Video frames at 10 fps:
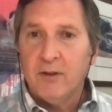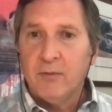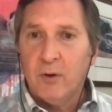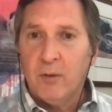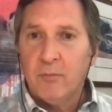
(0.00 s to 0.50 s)
And
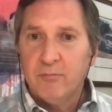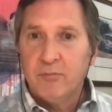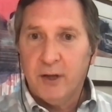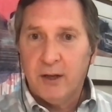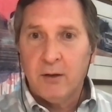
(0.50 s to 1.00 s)
we're
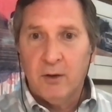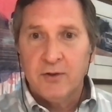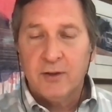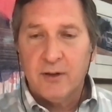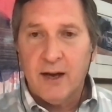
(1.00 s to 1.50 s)
pretty
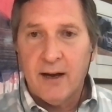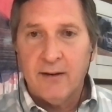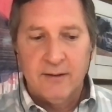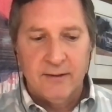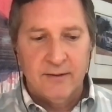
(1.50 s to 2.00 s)
close to that,
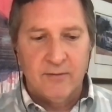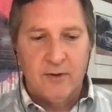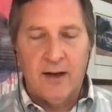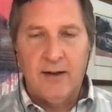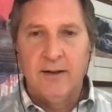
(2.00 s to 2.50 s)

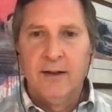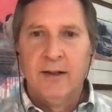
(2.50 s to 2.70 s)
right?